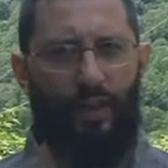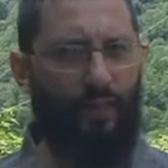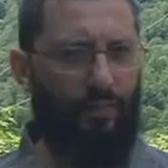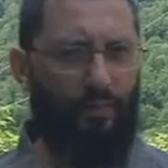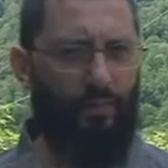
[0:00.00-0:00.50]

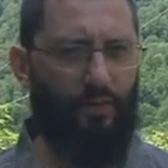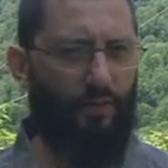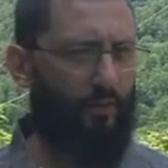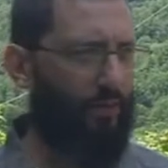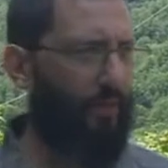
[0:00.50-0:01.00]
And
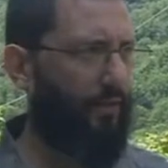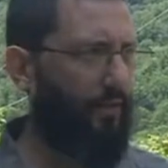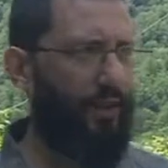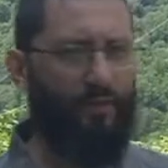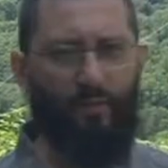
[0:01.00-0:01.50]
the
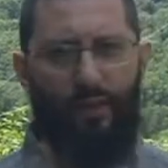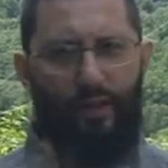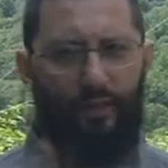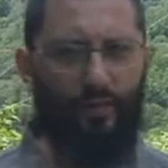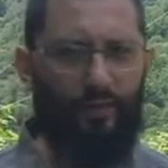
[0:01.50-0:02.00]
brighter the light, the
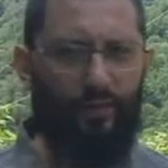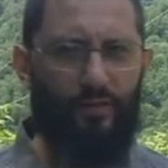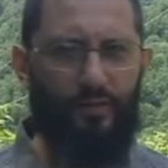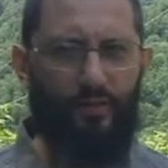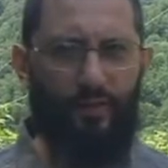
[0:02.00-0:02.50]
better,
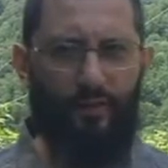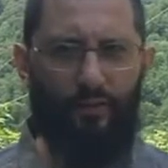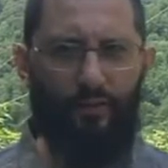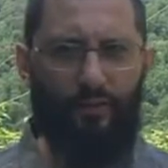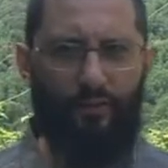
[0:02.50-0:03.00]
you
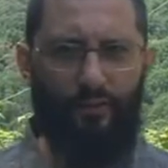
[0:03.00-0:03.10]
know.